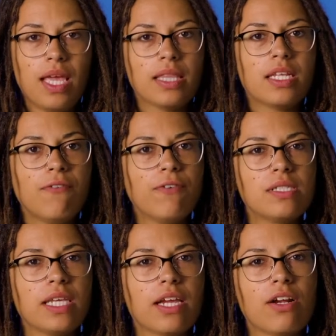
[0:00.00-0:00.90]
The
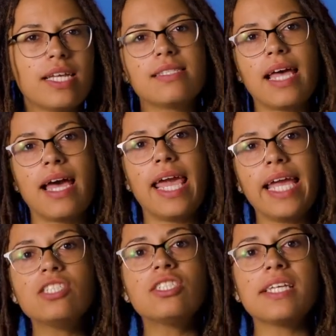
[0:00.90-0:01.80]
difference here is that
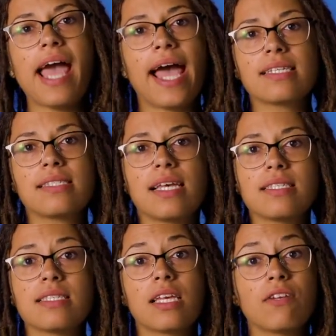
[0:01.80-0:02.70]
htaccess
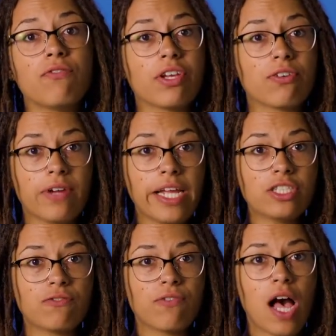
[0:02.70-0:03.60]
is a
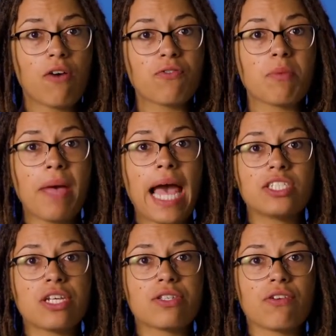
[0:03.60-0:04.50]
configuration file for
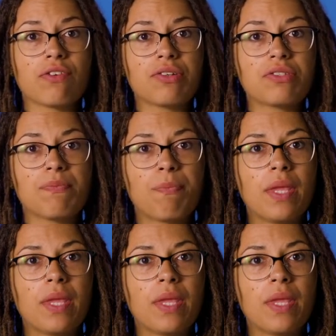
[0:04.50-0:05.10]
Apache servers.